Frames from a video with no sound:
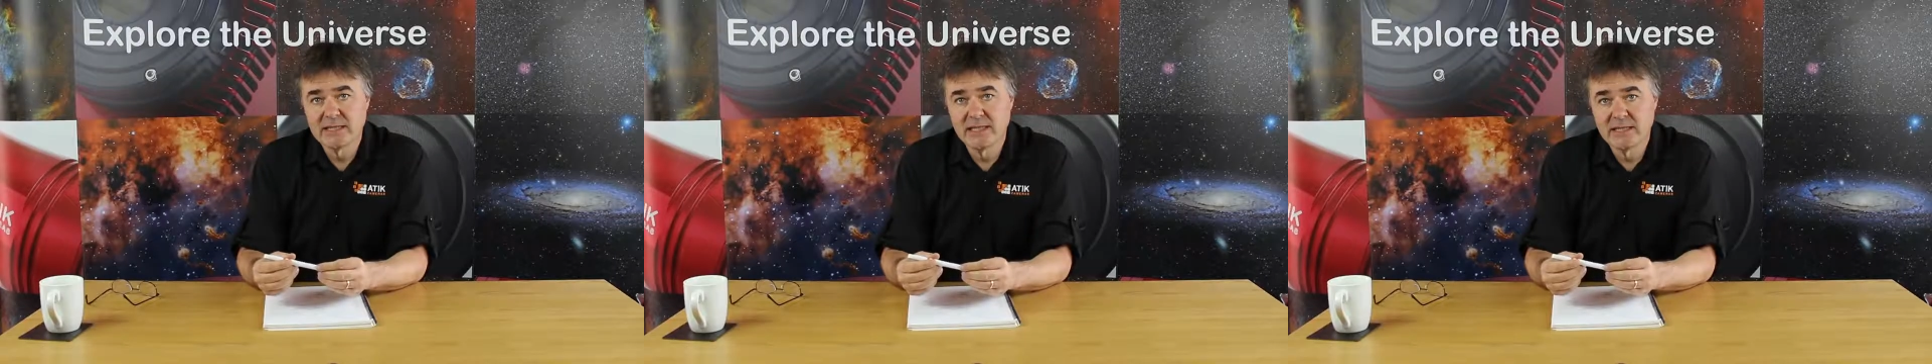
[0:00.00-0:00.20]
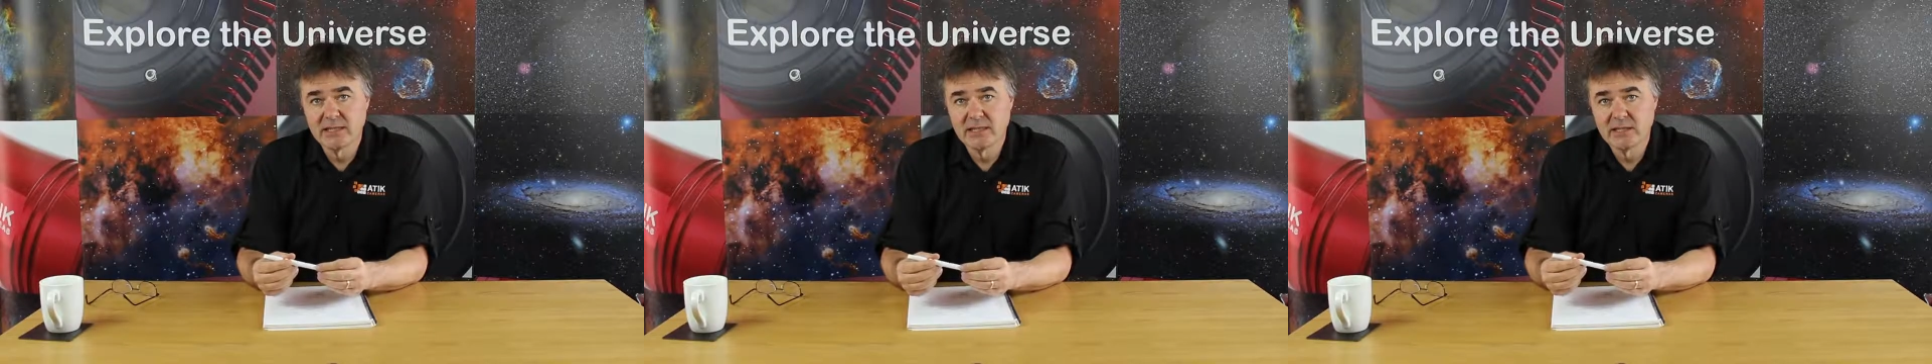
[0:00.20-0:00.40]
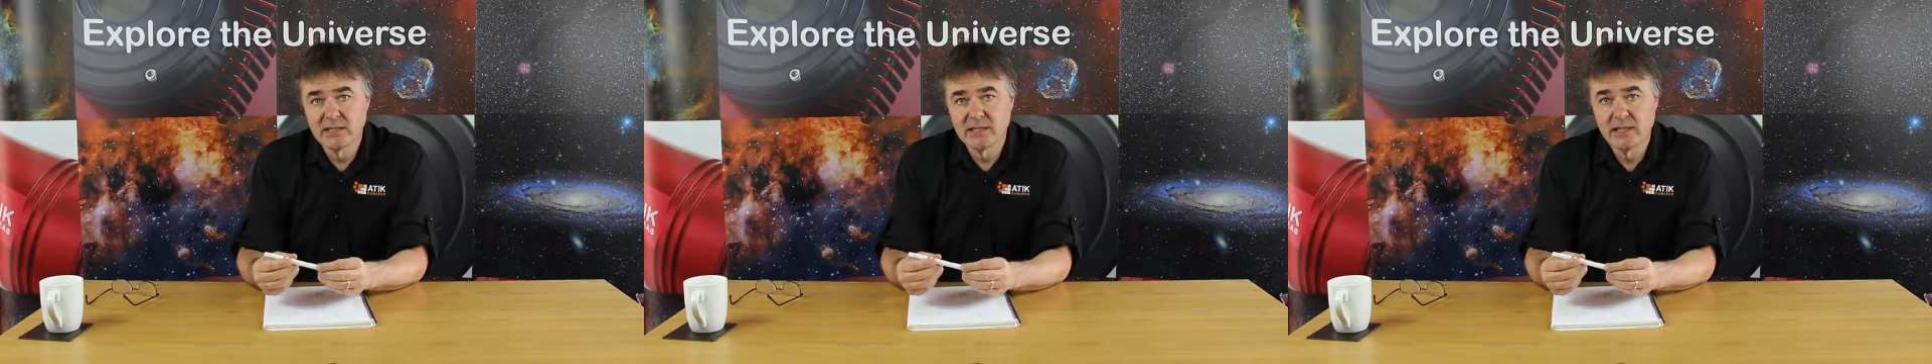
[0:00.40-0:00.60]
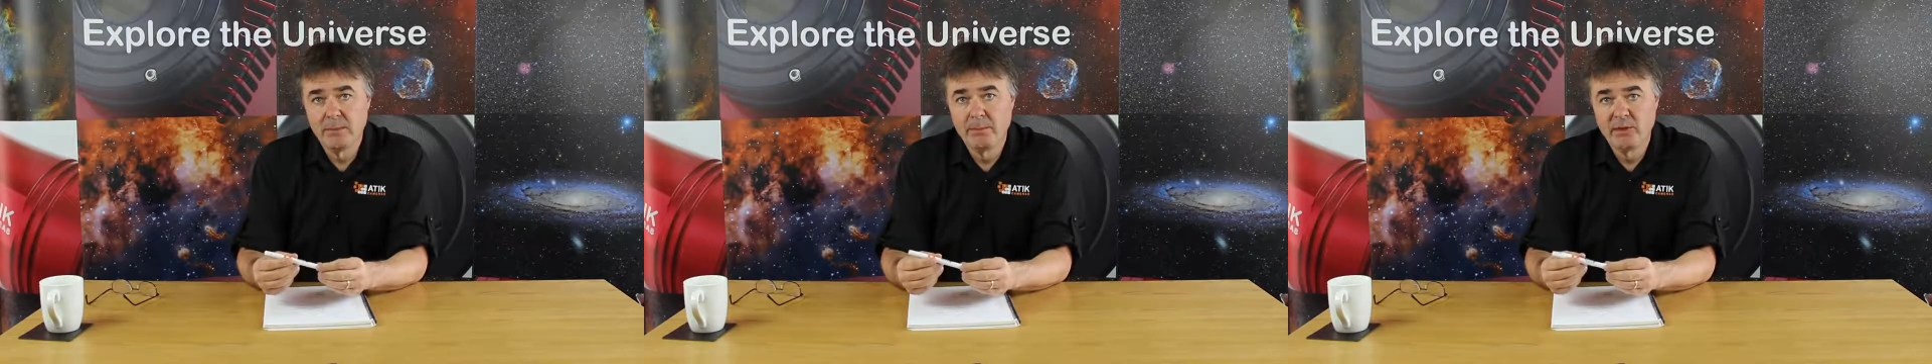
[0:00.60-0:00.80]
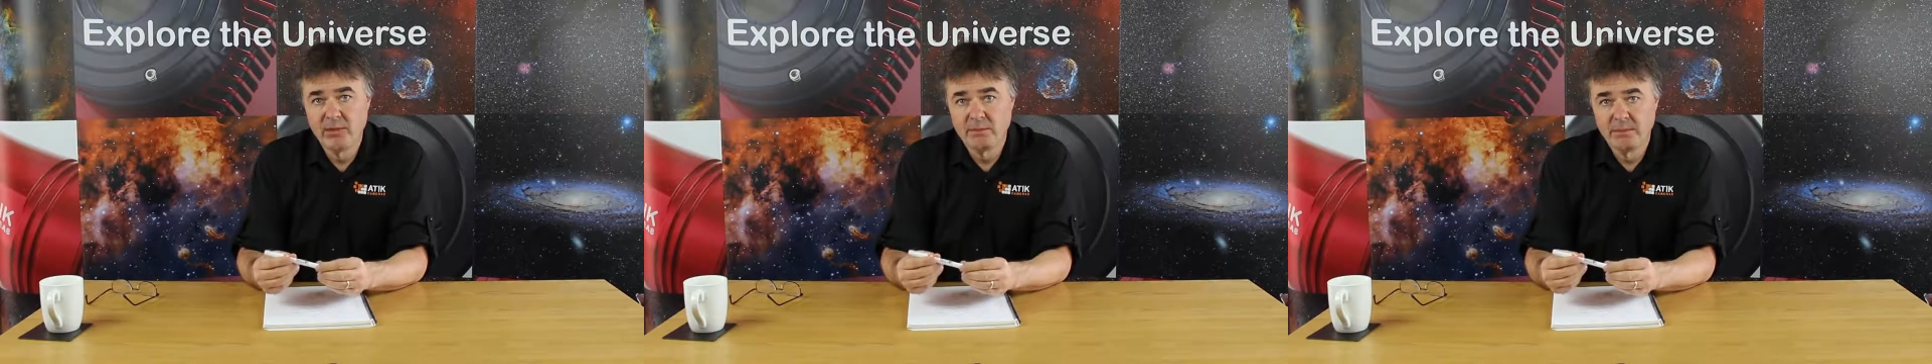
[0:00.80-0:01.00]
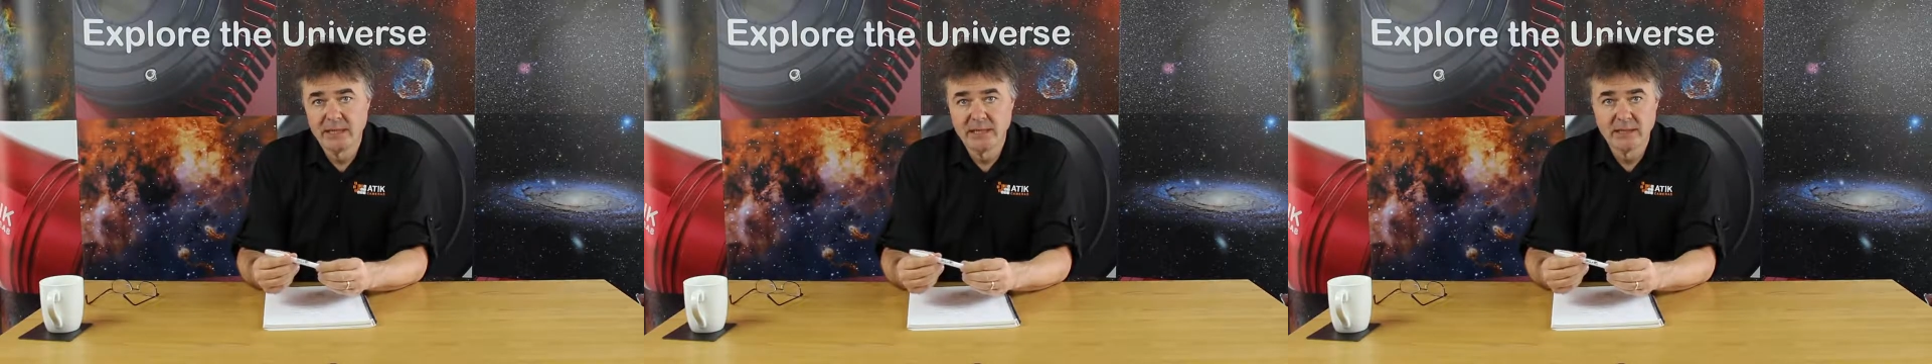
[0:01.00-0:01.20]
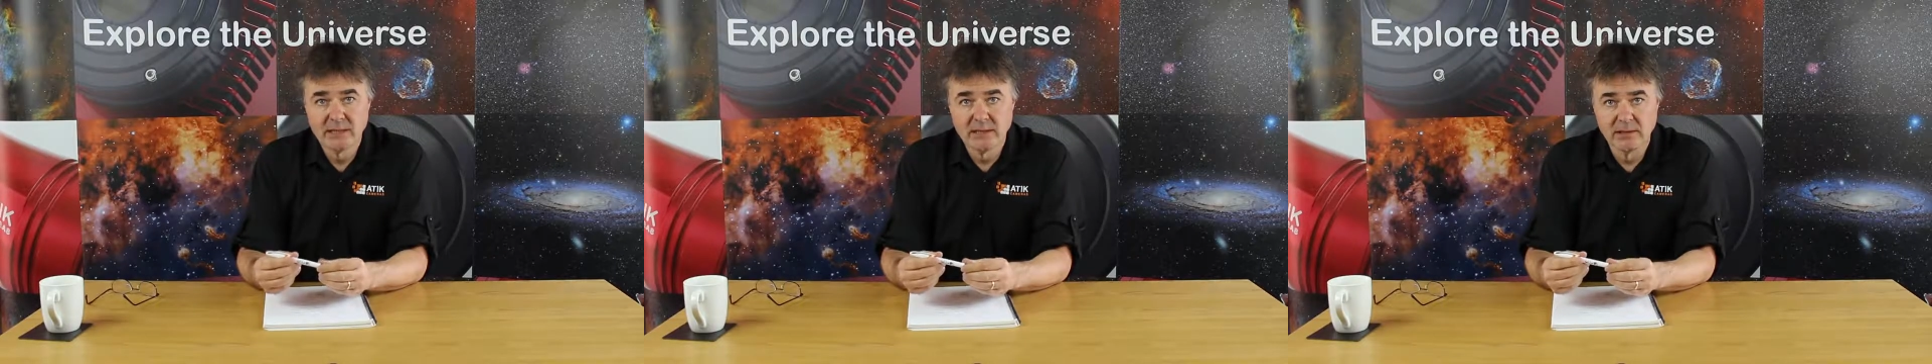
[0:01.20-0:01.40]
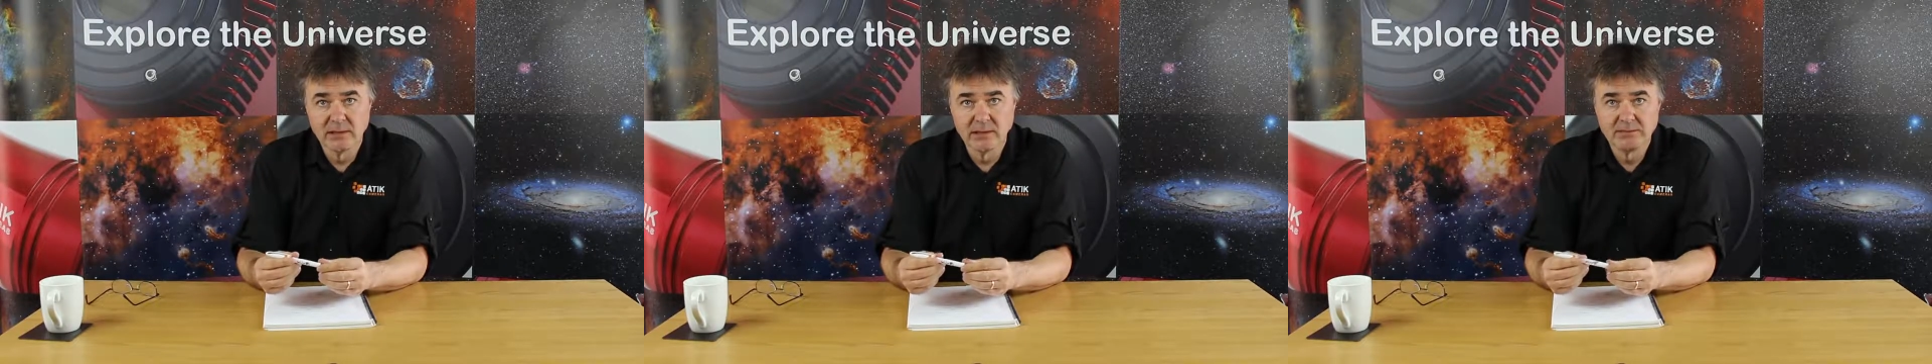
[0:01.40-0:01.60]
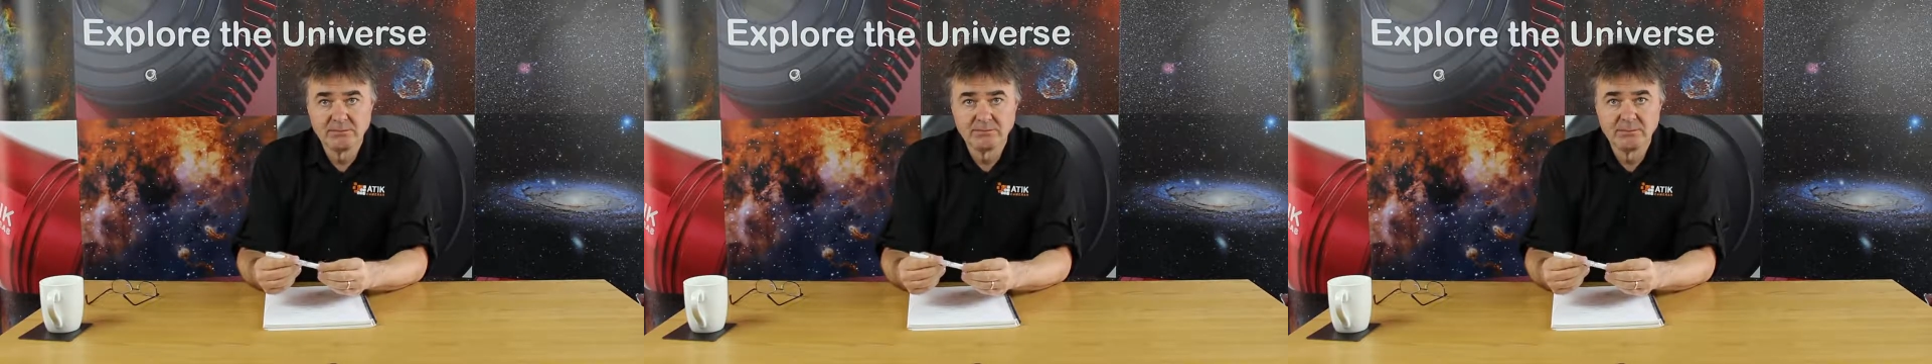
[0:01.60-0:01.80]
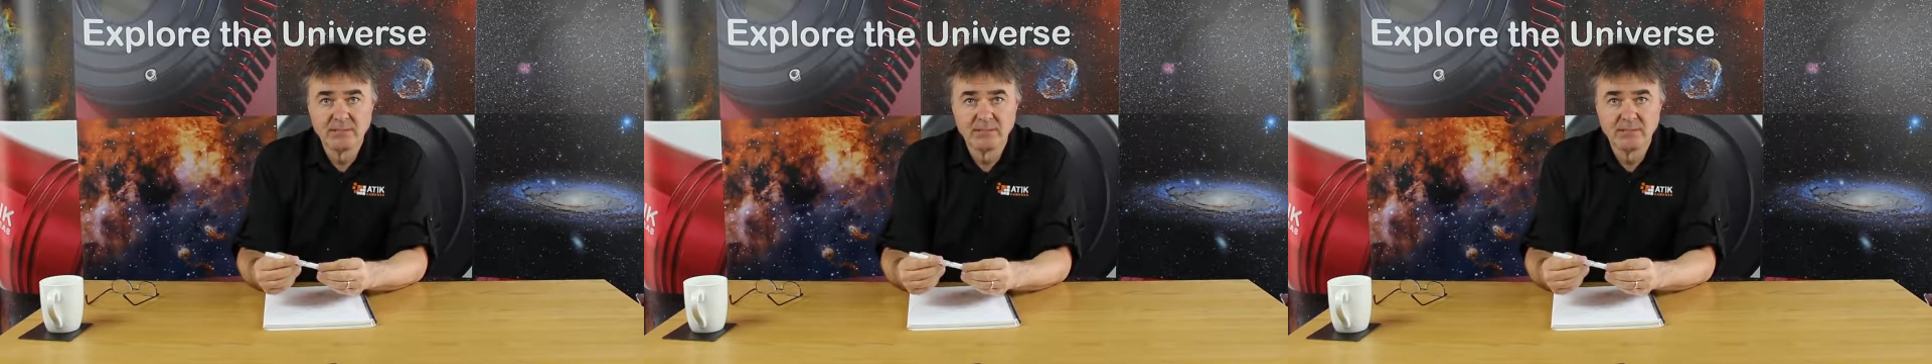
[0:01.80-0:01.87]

seconds per pixel.